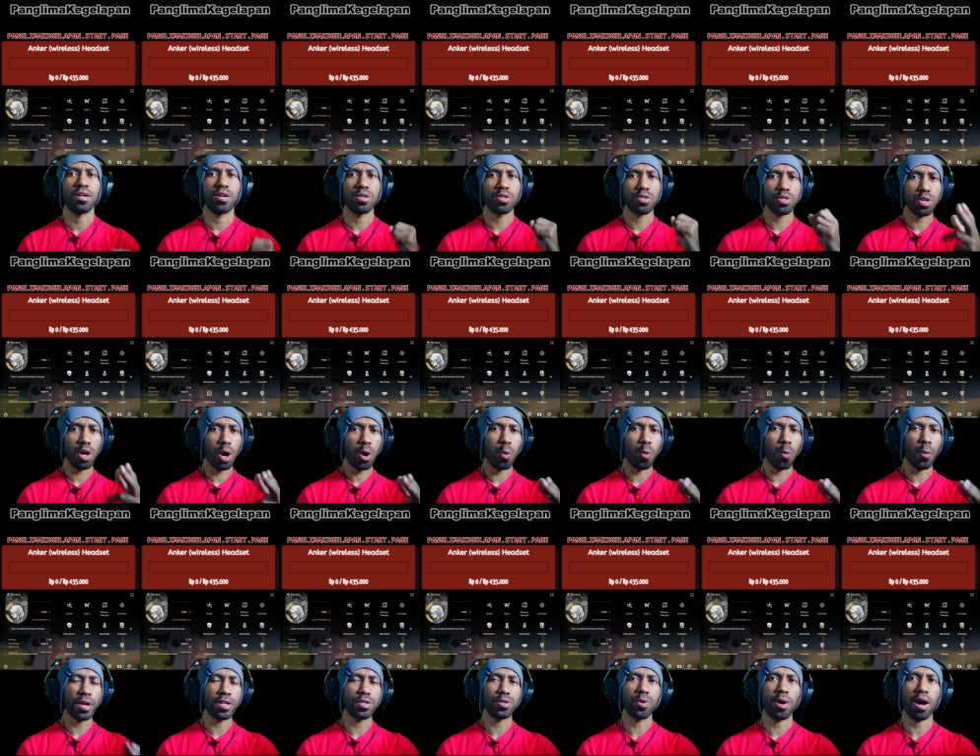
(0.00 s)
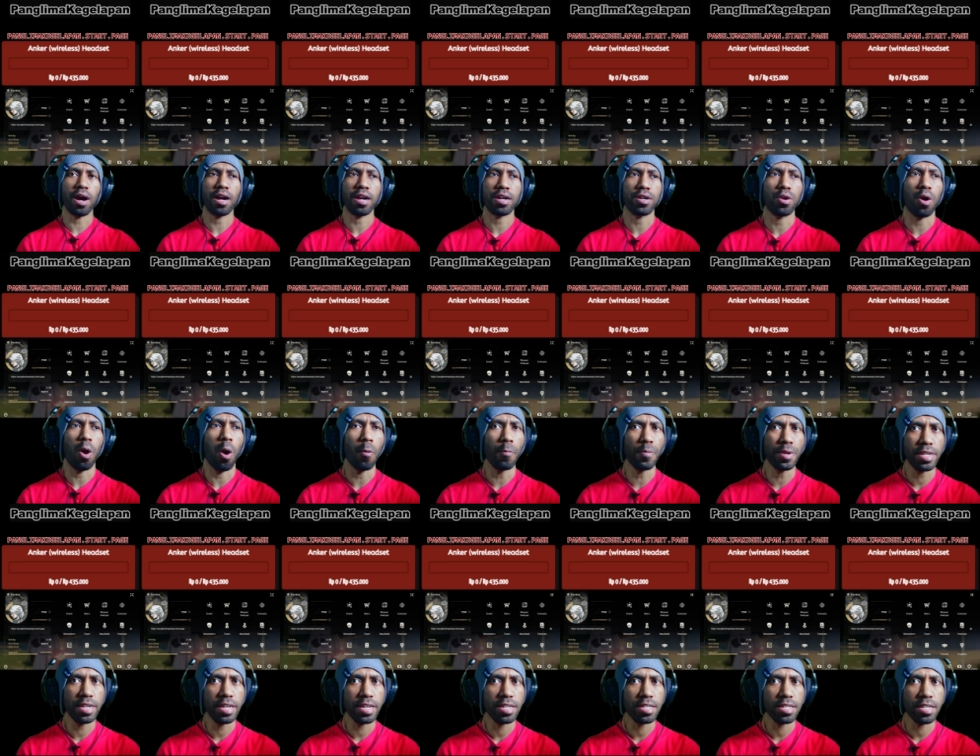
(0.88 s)
So when you are
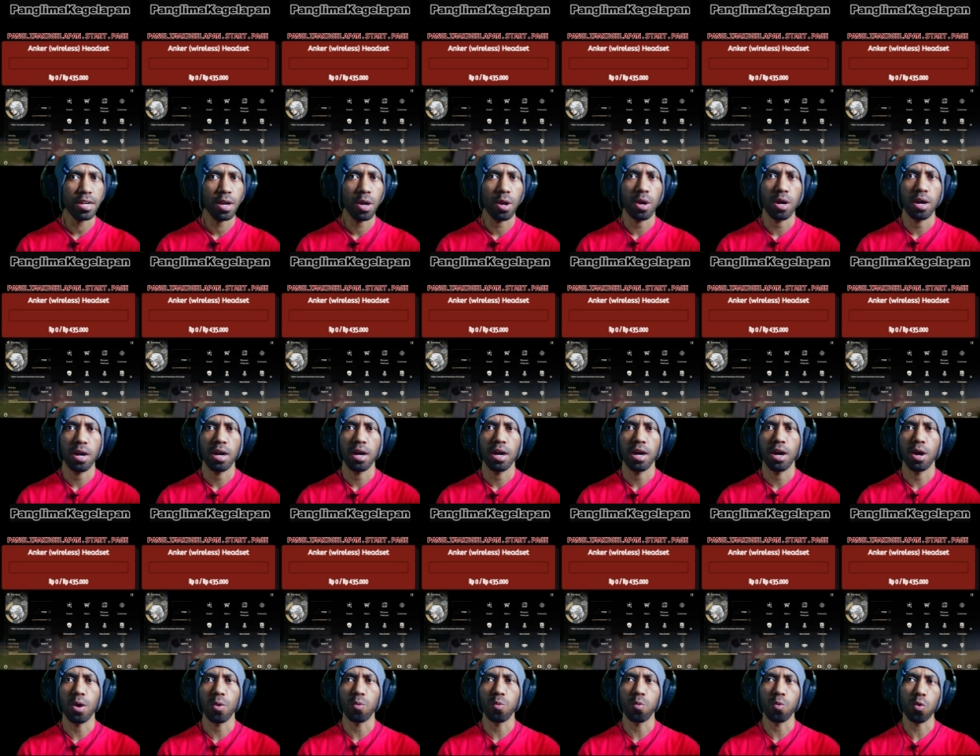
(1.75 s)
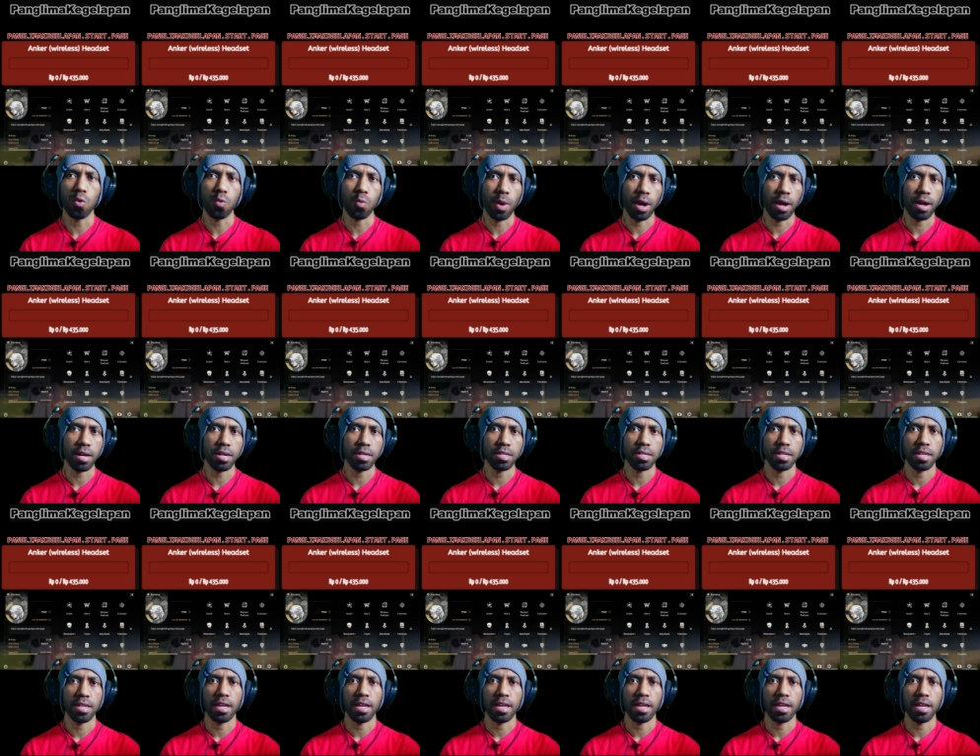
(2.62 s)
opening a WUWA